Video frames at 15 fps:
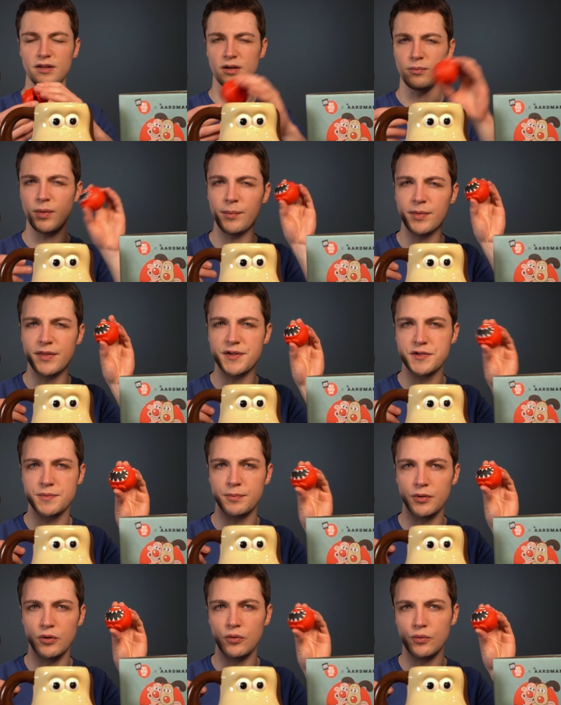And I remember this
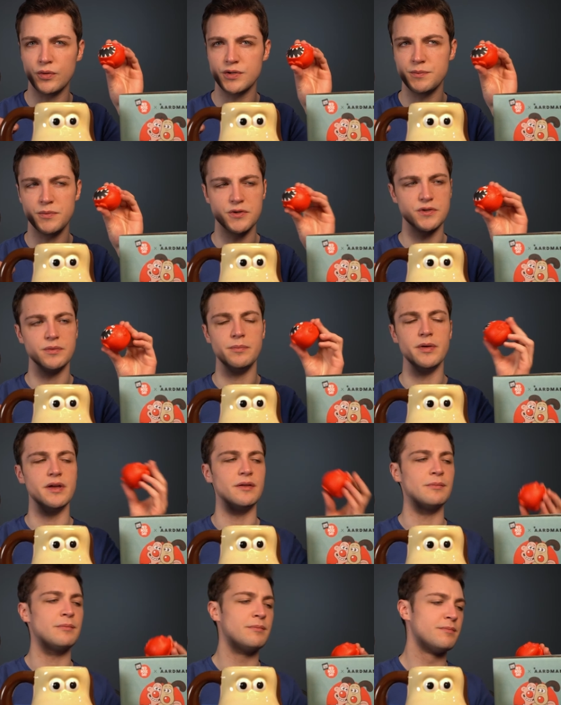bloke, which must have
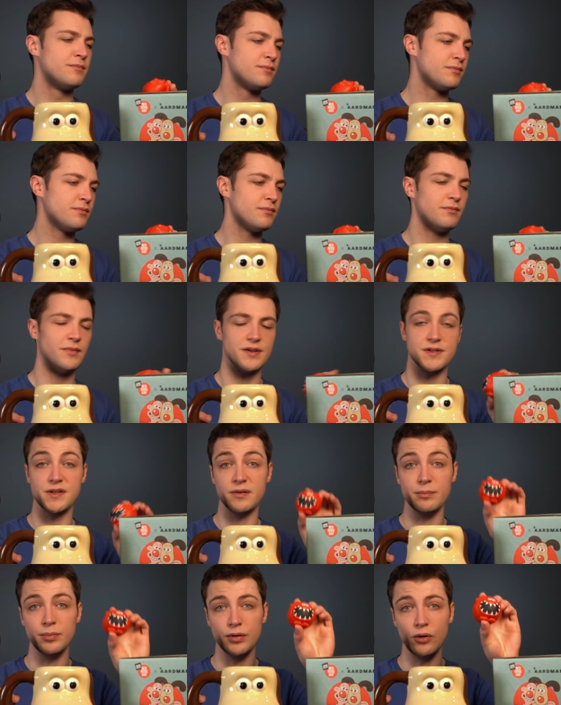been, I
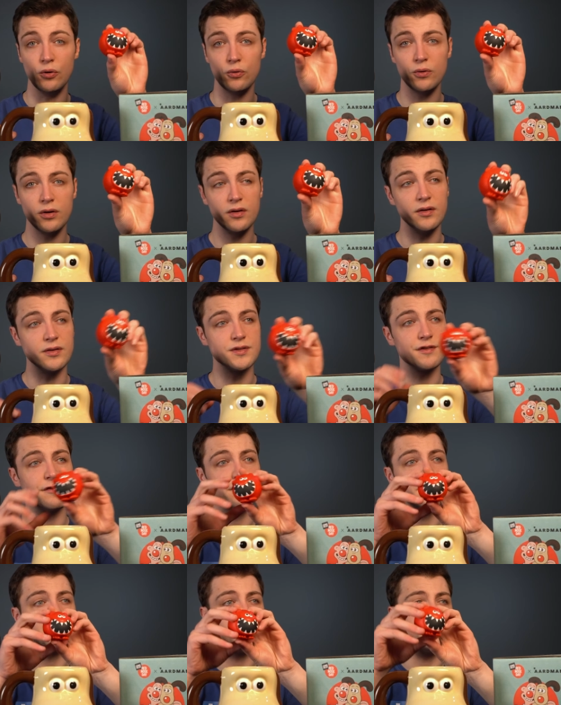say bloke, it's a
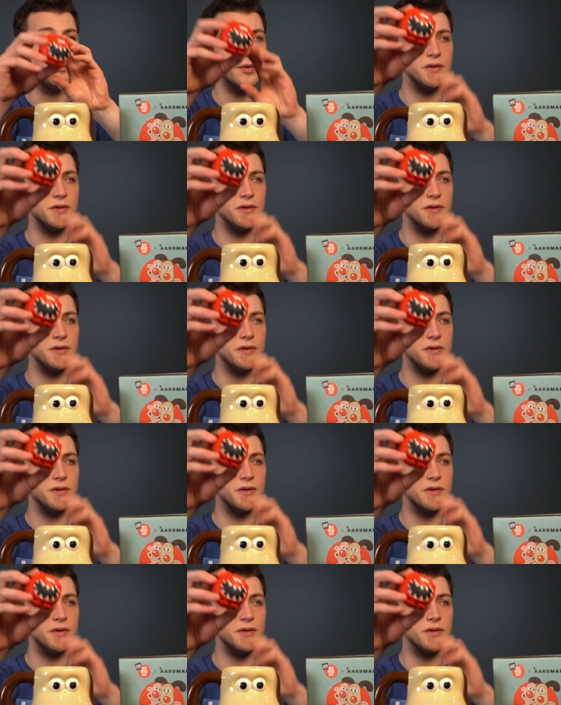flippin'